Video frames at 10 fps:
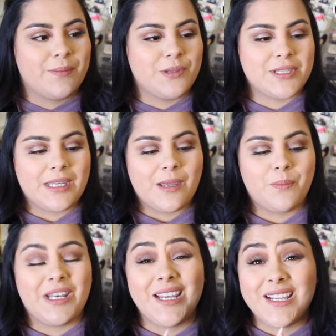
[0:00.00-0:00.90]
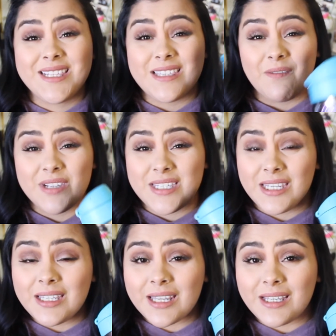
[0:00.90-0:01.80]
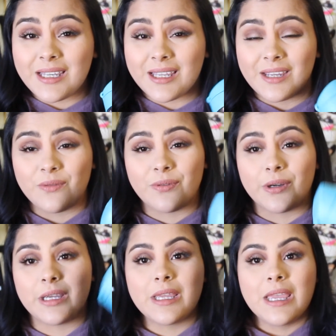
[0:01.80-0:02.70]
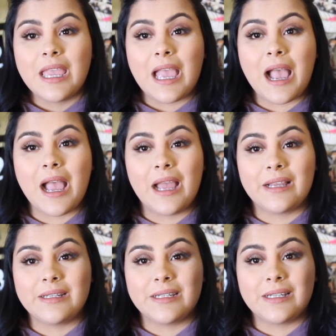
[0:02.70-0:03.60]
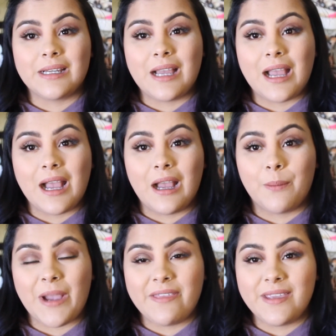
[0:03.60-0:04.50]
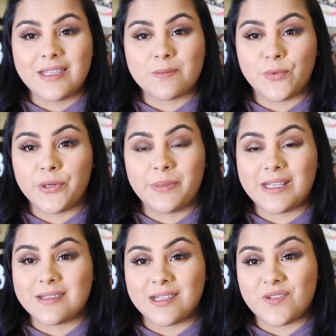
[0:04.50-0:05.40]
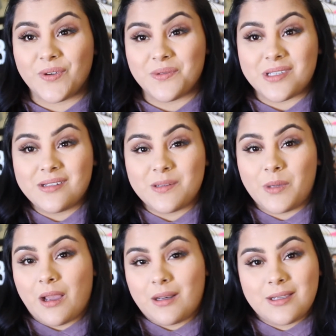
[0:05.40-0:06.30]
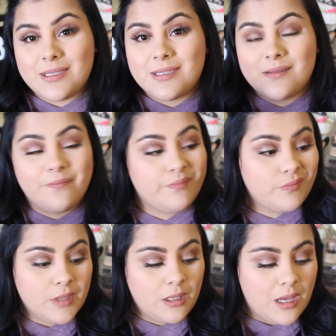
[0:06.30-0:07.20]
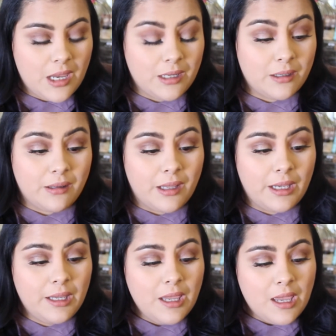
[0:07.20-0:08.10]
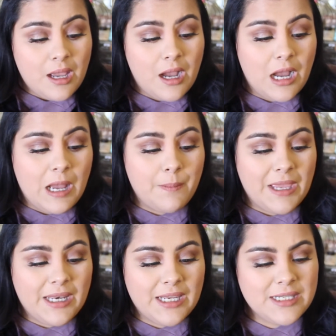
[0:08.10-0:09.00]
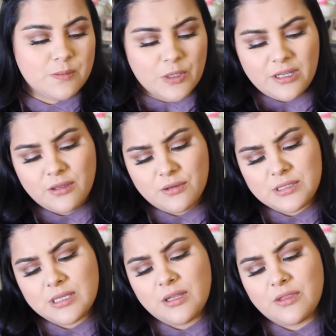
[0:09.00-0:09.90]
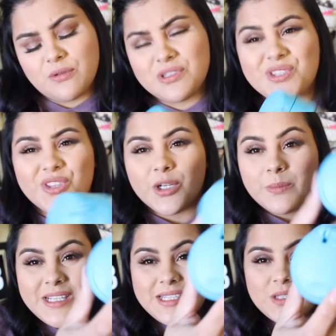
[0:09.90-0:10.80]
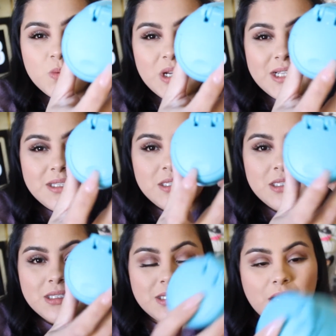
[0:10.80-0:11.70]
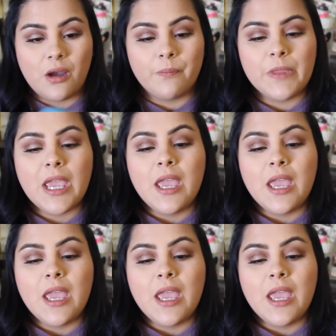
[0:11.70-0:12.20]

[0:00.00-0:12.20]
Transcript: up using it, but it is $17.99 for it, and I think it's more because it's Frozen, to be honest. I ain't gonna lie. It is one of those thermos ones, so